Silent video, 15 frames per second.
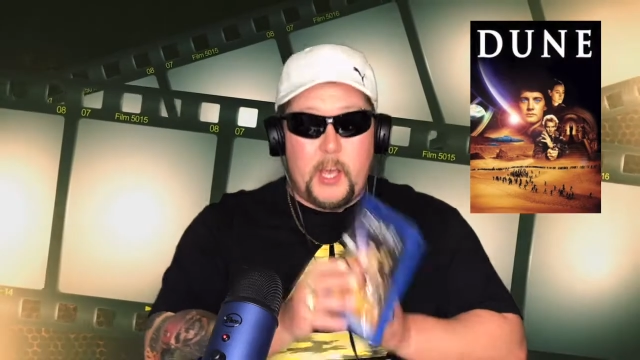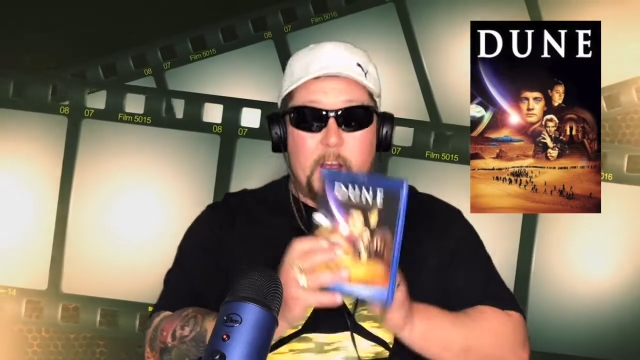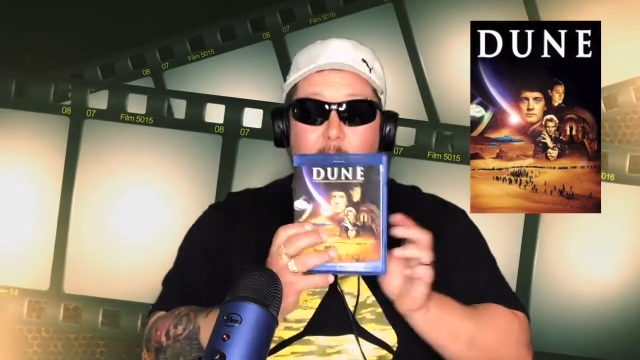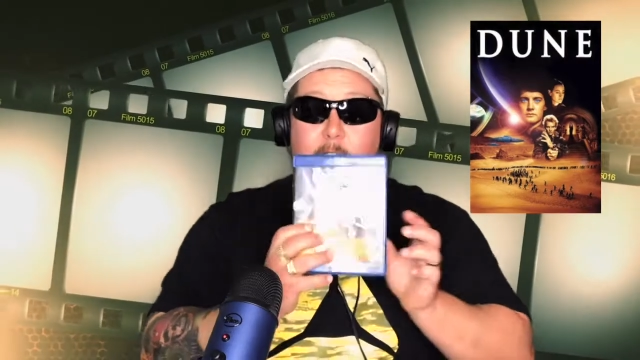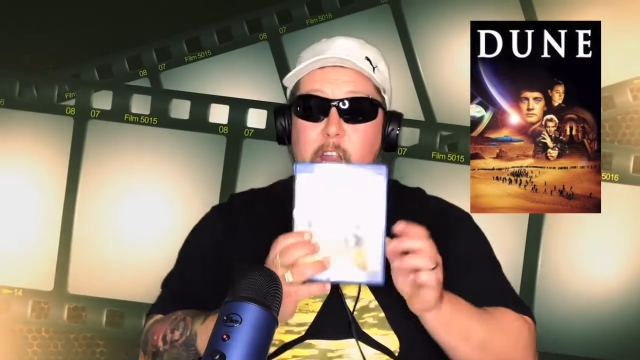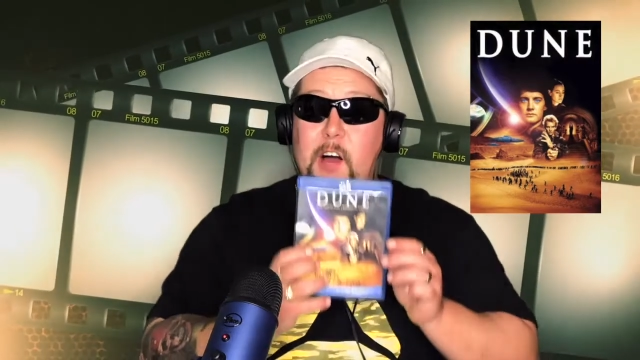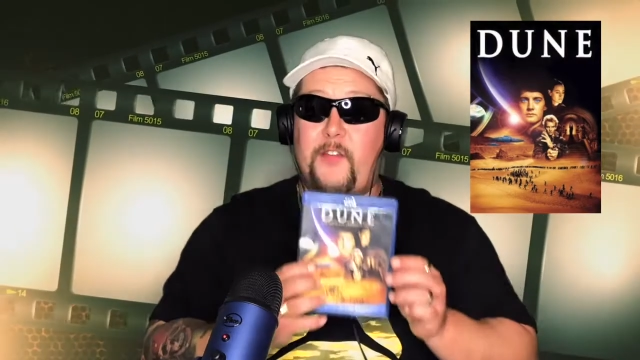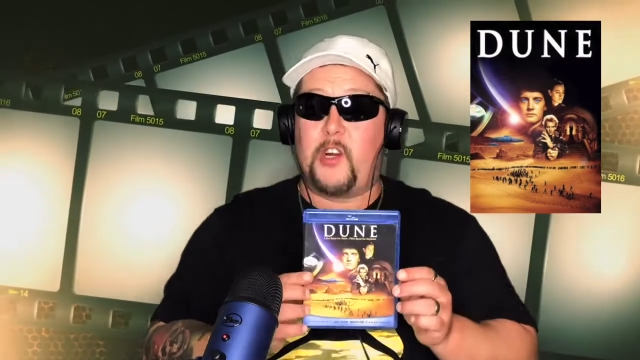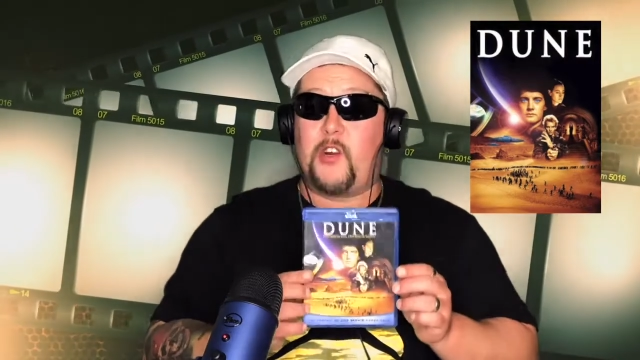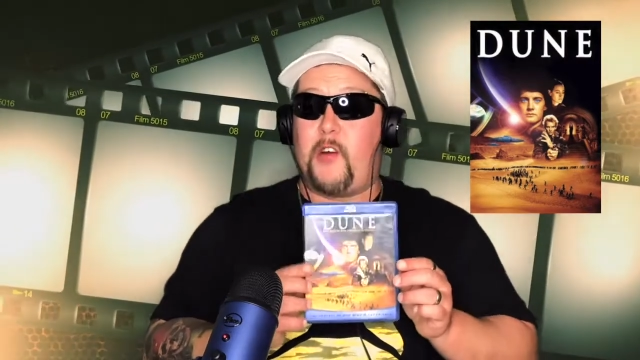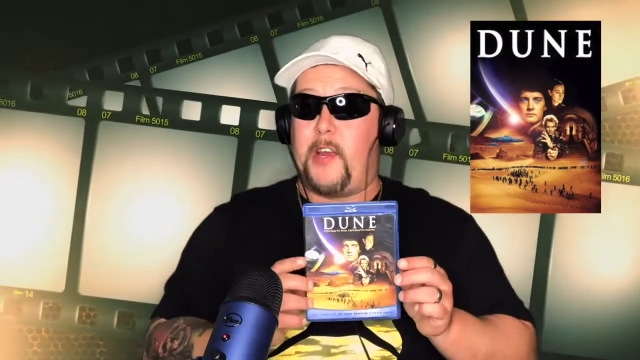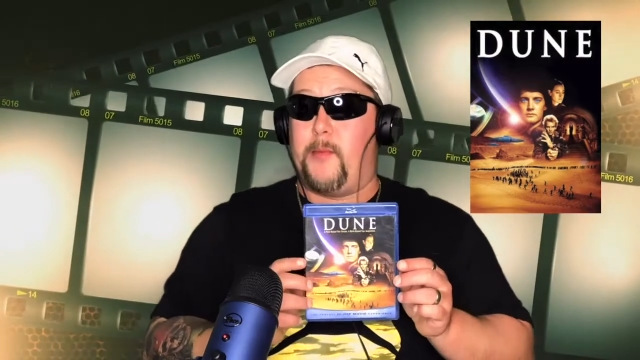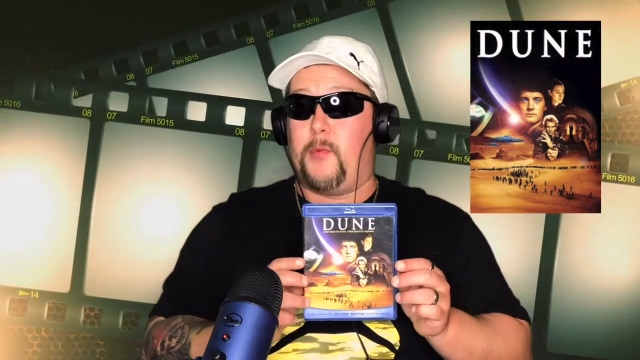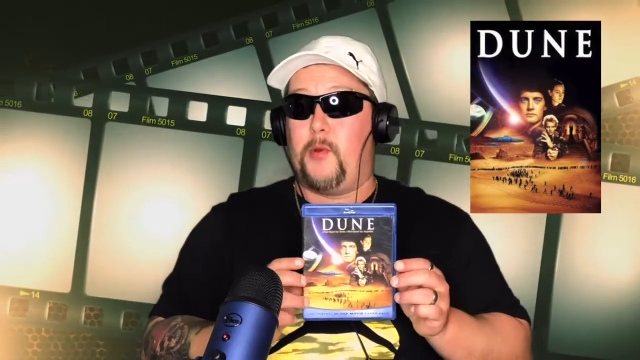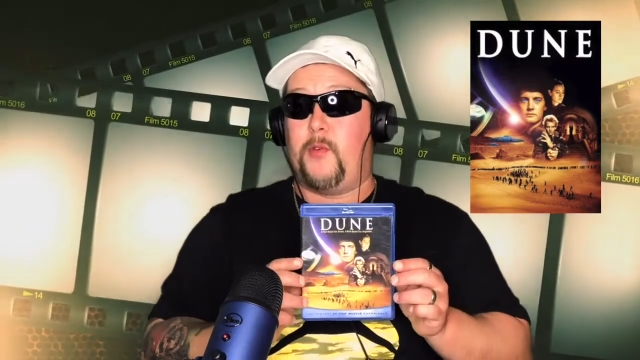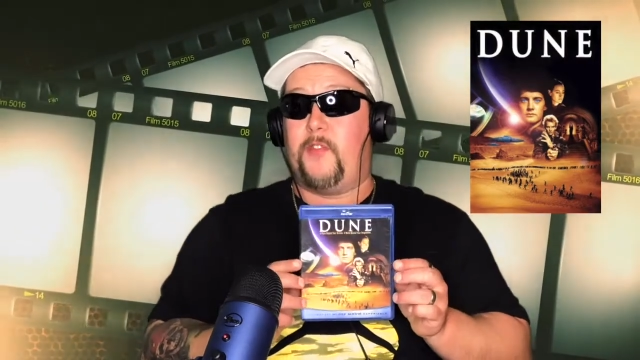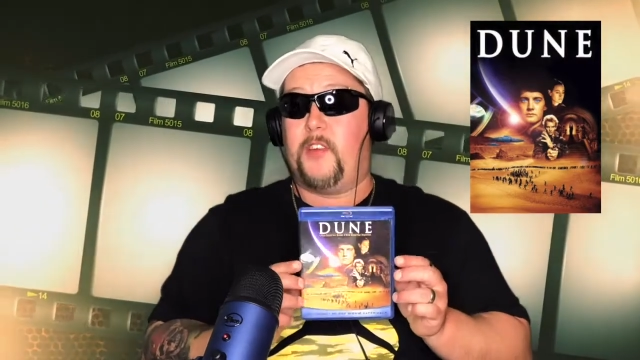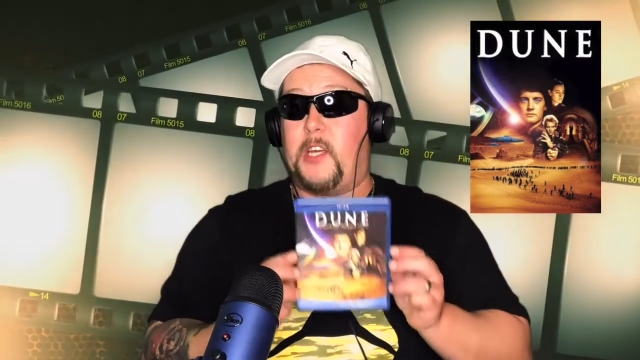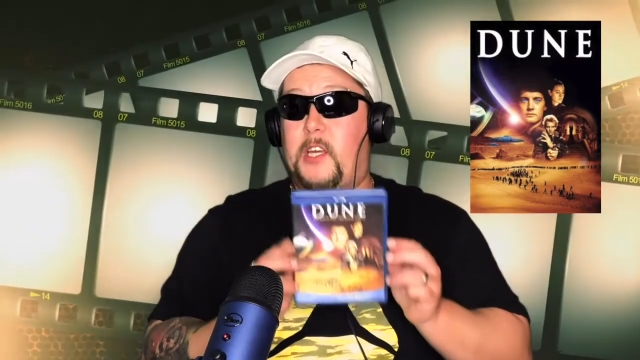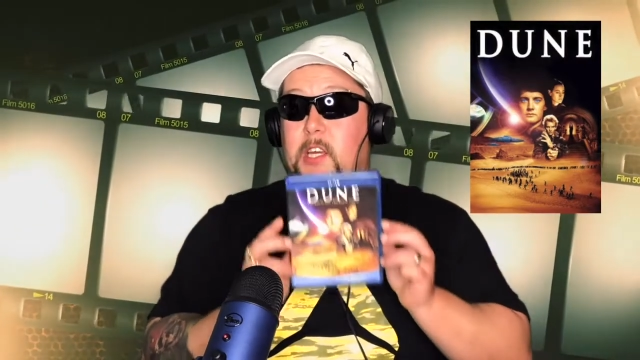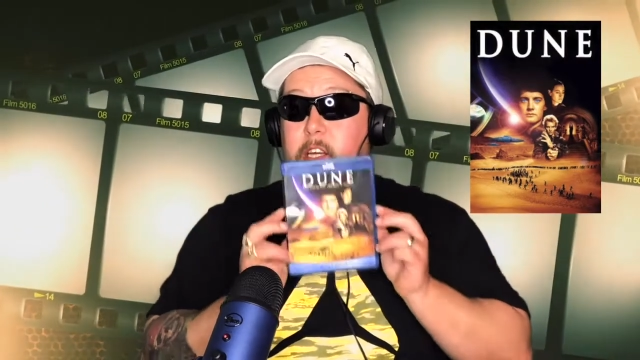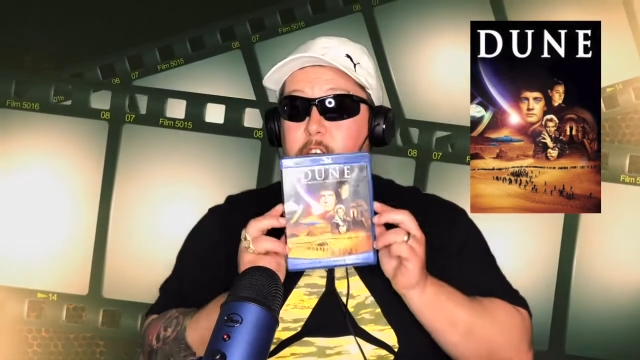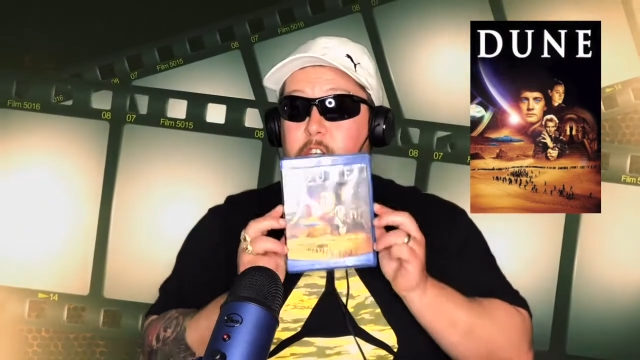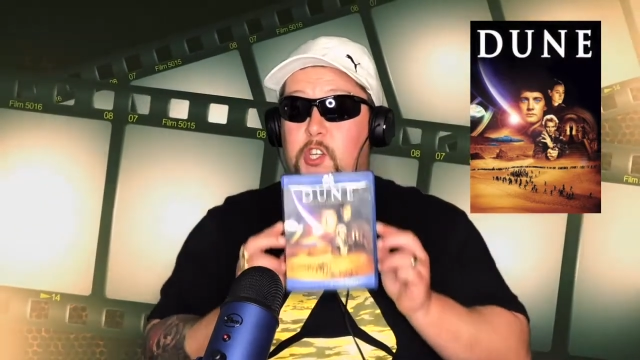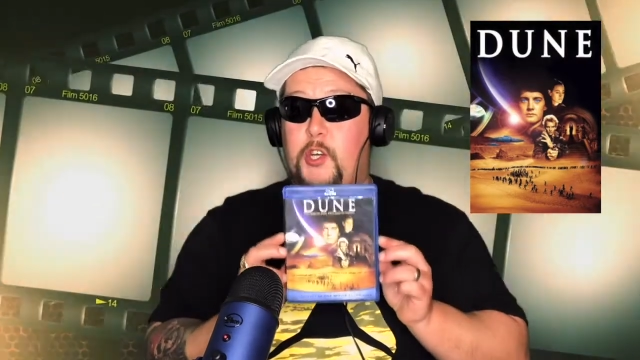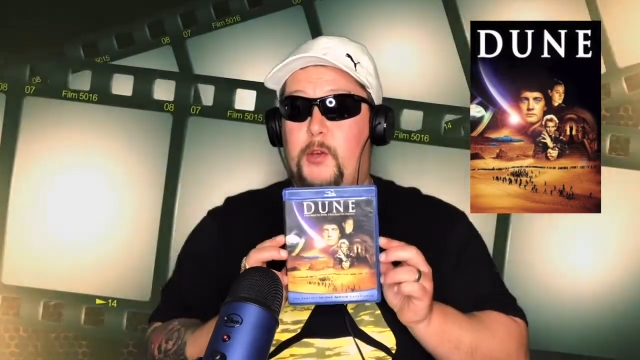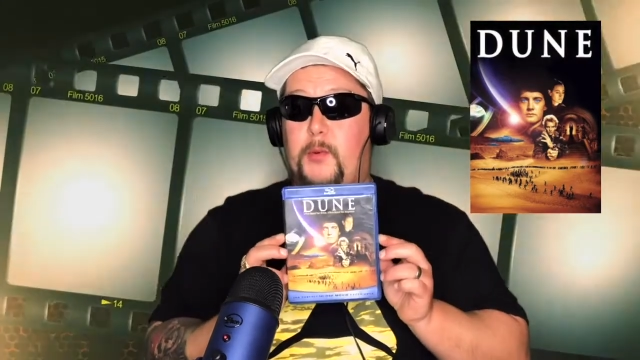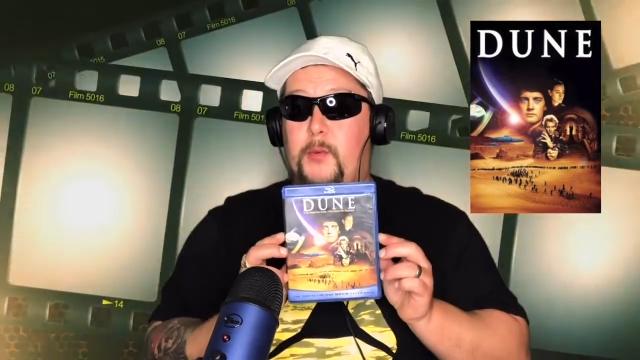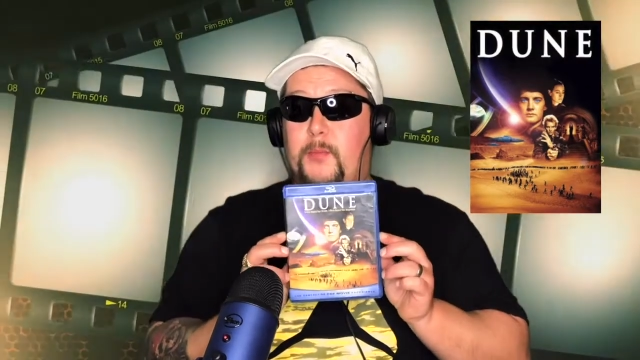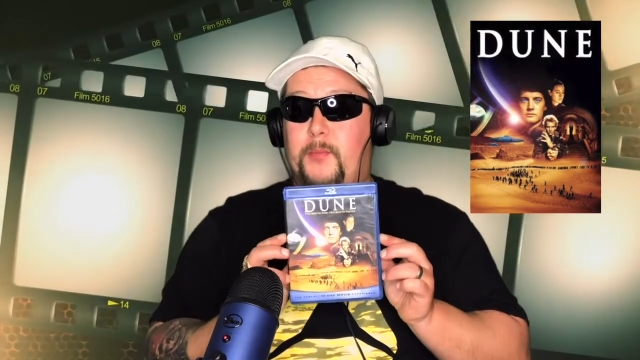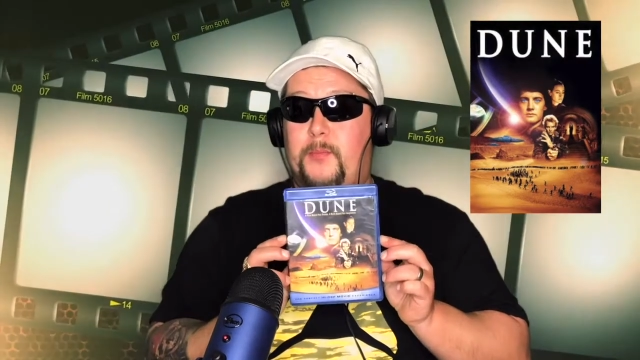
Another great movie, Dune.